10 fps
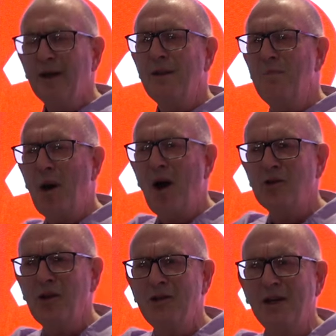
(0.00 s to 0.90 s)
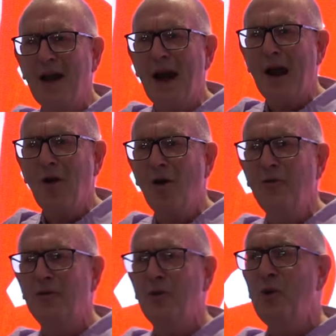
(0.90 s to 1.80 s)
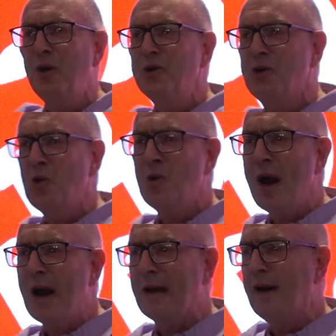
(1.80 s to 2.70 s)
They partially tried to hang on through Sunak